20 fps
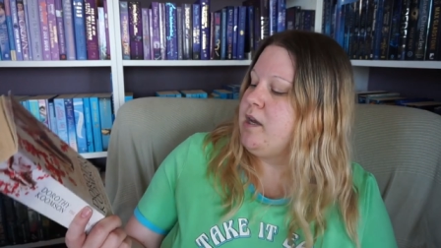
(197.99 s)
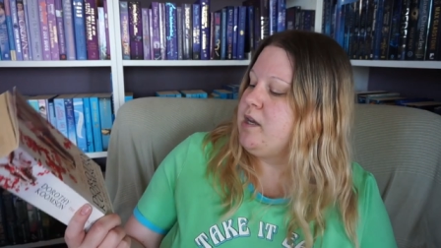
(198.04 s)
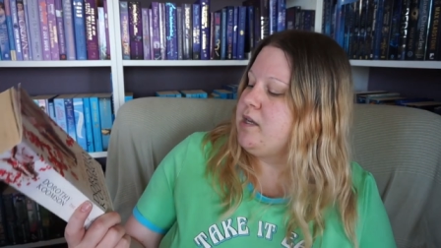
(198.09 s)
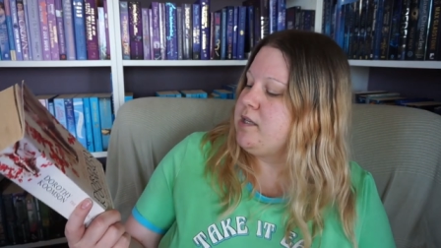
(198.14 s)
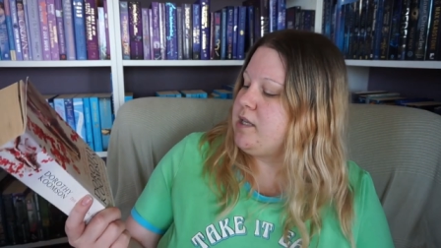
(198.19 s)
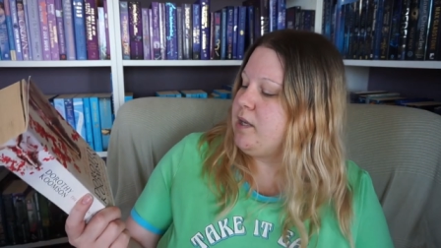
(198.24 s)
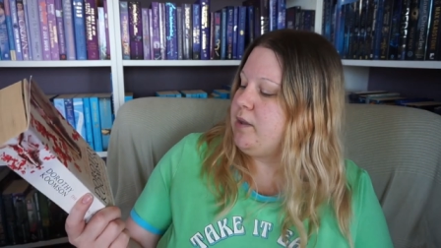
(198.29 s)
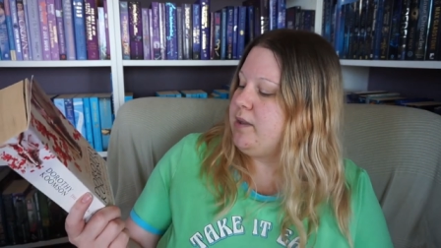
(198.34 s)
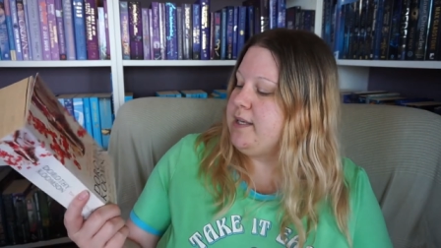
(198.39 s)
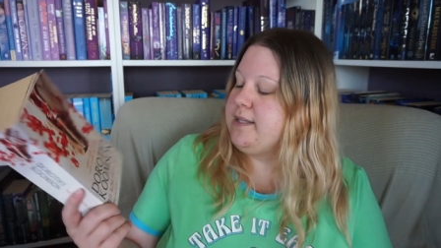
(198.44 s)

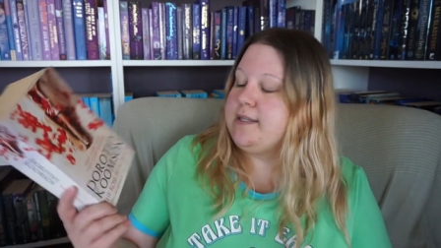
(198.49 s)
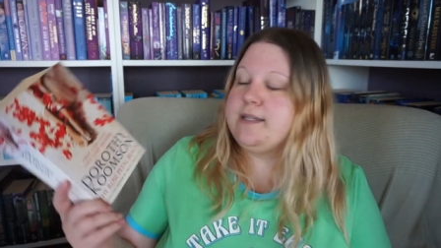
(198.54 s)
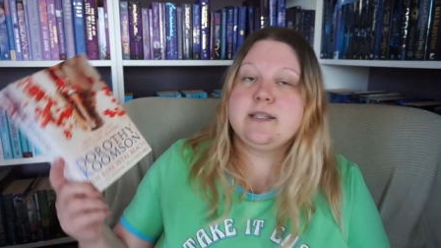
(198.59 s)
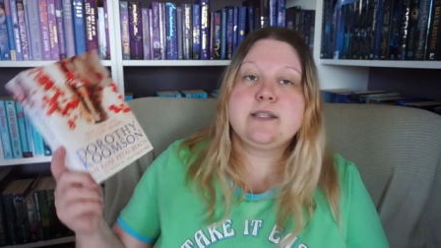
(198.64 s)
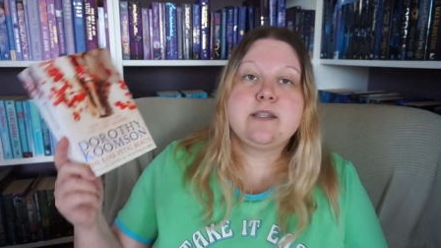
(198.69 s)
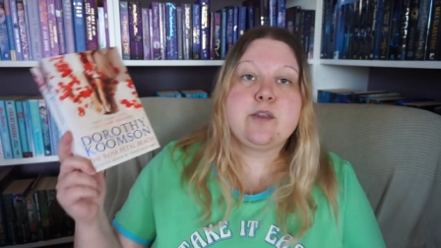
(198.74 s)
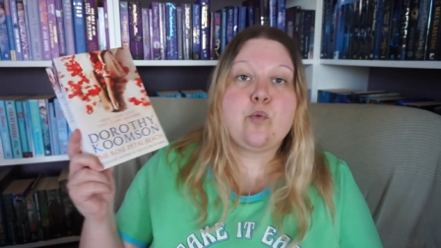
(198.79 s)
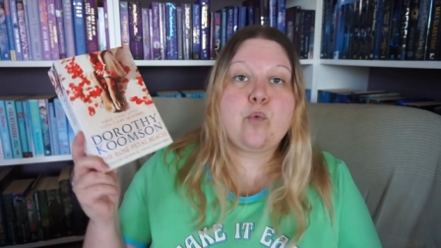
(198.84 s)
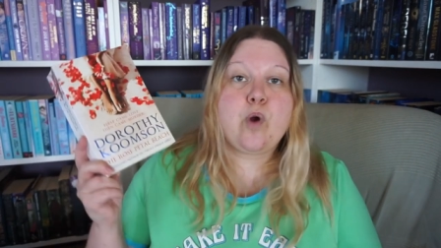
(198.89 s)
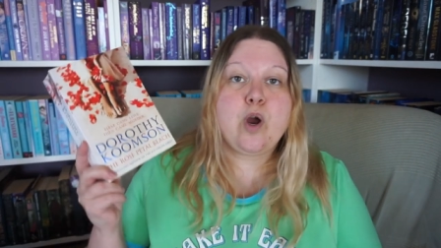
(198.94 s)
So this is
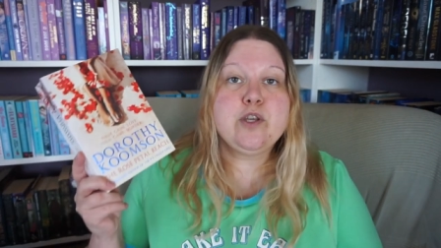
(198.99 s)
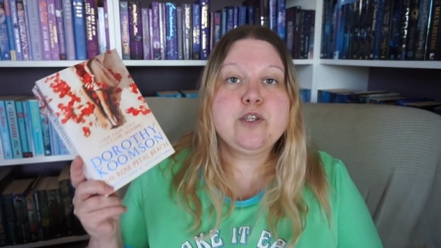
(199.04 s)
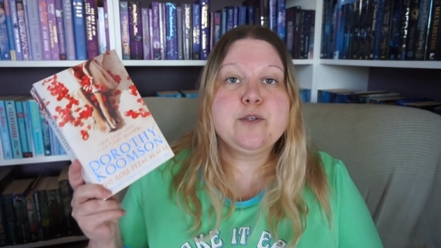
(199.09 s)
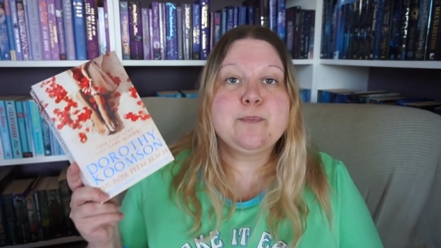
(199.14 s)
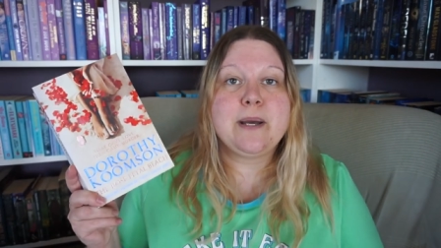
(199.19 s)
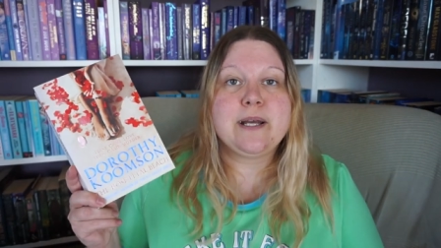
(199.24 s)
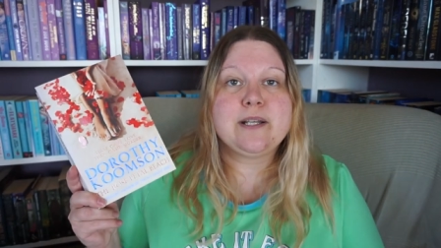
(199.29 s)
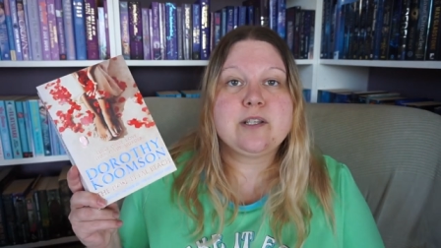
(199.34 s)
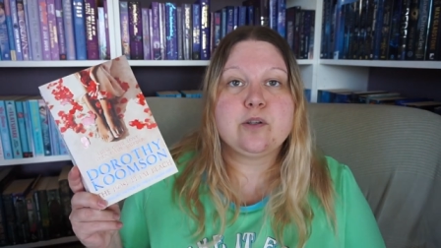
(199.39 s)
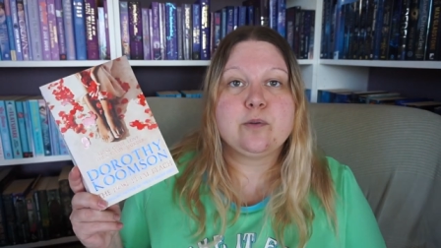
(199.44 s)
The Rose
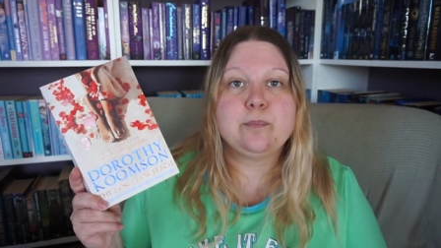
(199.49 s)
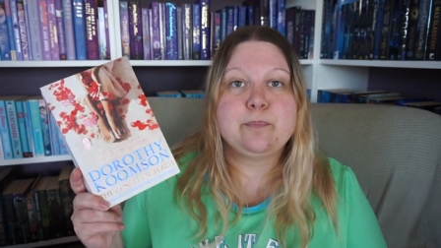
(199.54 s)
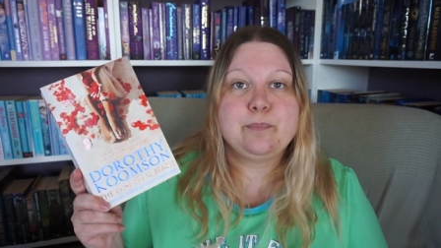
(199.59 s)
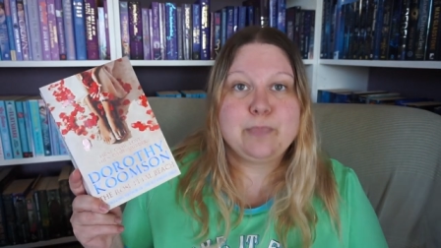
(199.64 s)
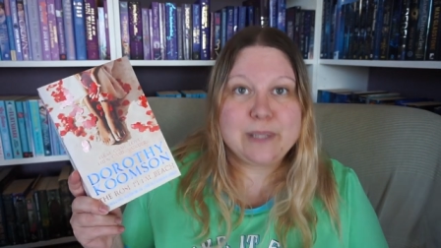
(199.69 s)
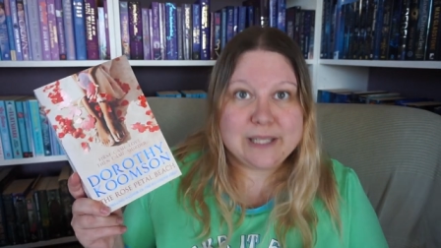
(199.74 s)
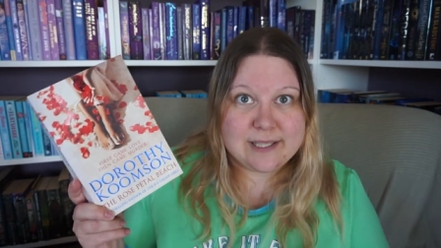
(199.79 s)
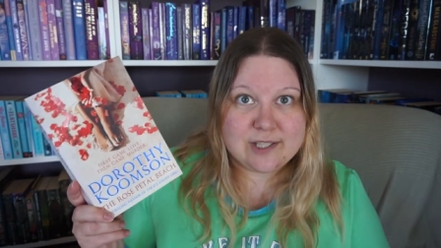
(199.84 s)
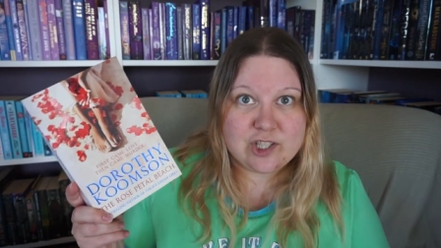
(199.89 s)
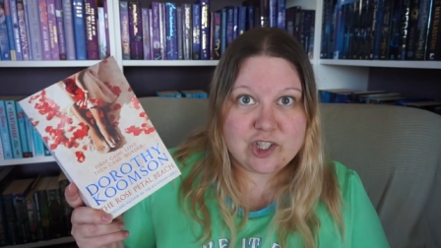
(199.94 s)
Petal
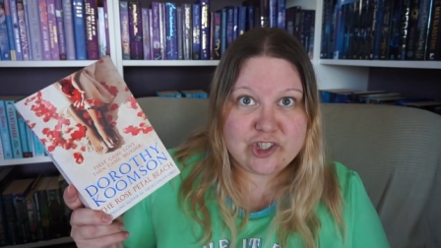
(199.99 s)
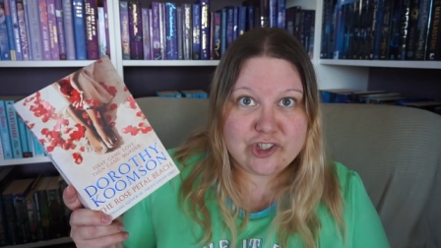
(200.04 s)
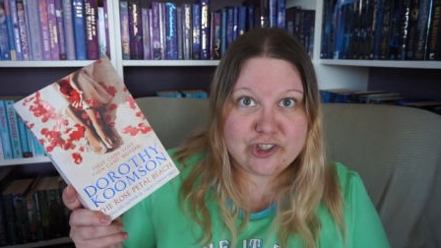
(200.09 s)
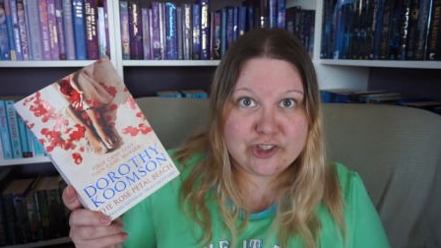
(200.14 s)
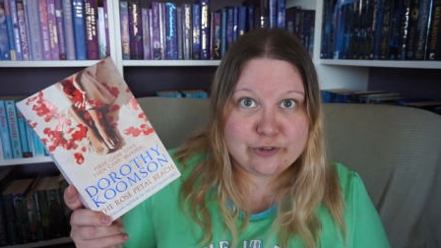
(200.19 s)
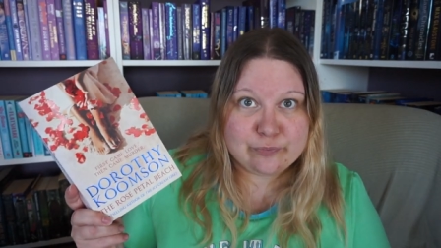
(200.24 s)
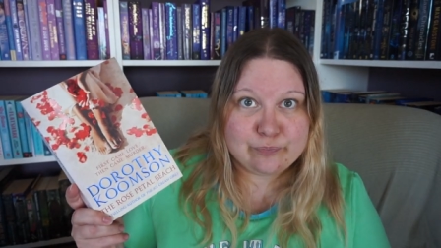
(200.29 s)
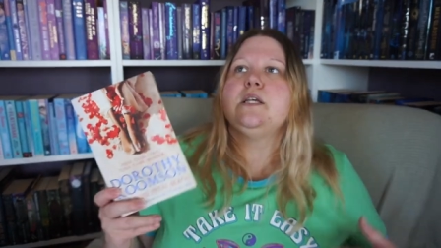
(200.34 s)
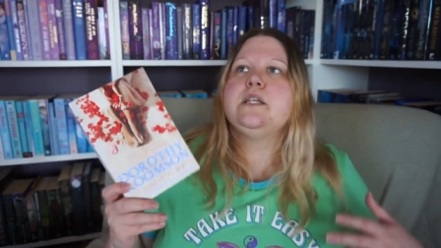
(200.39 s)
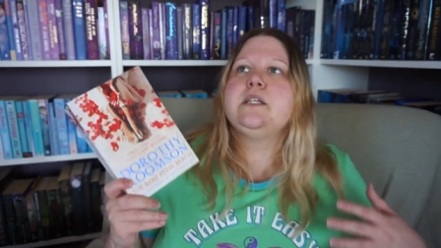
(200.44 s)
Beach.